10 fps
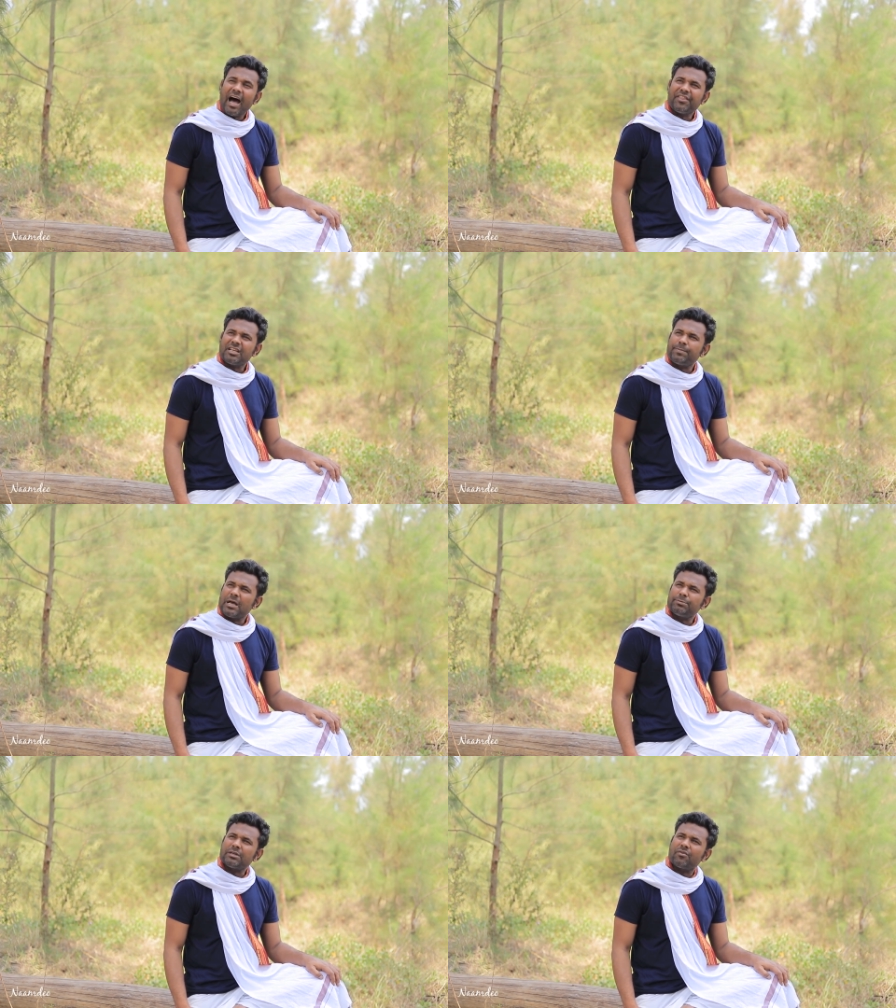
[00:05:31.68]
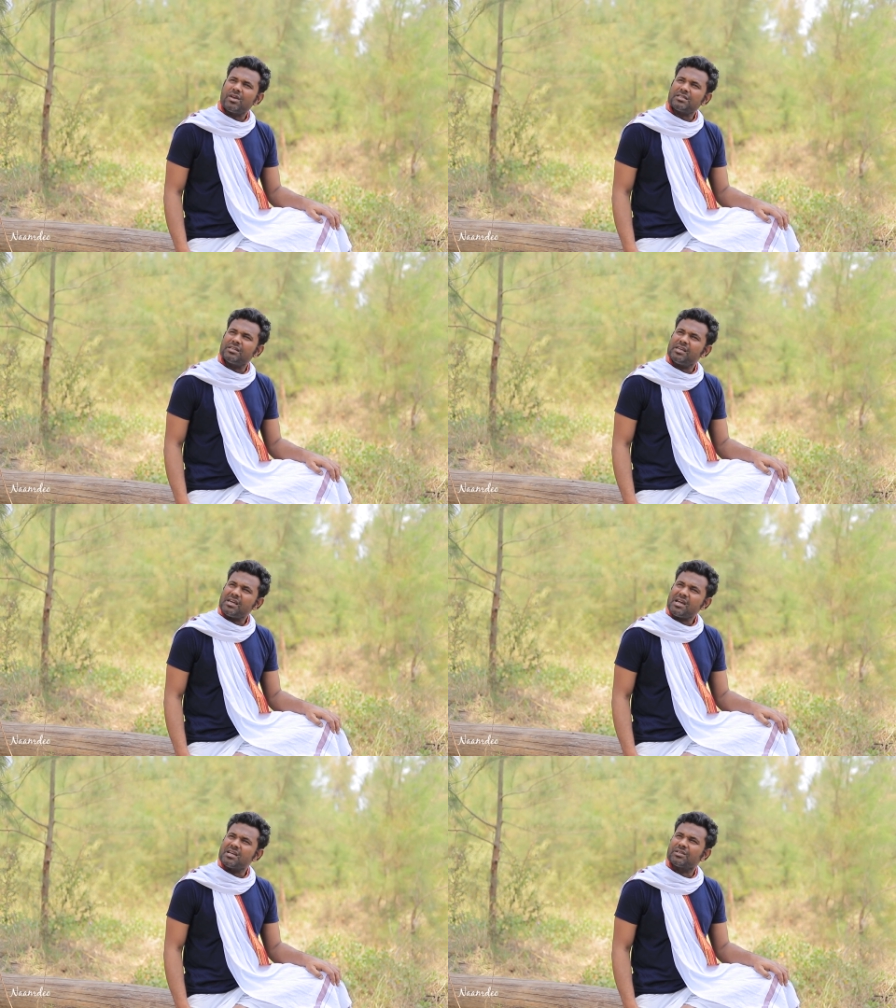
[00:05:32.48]
And the specific reason
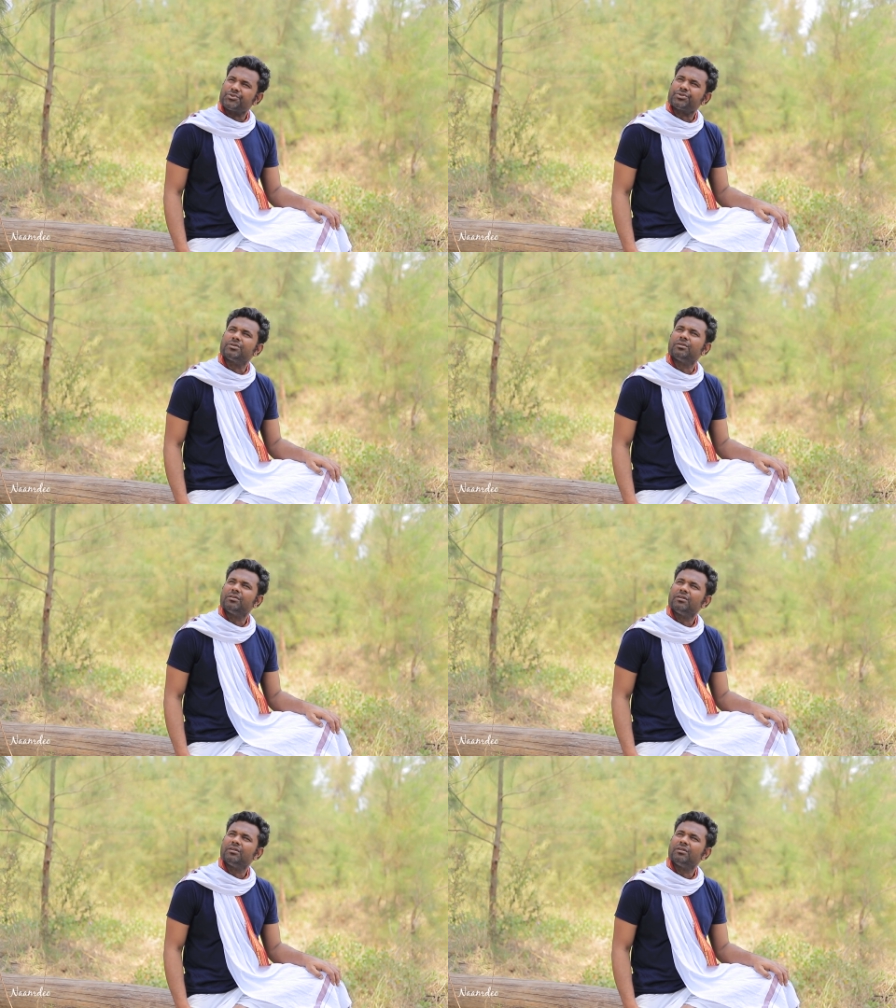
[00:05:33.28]
is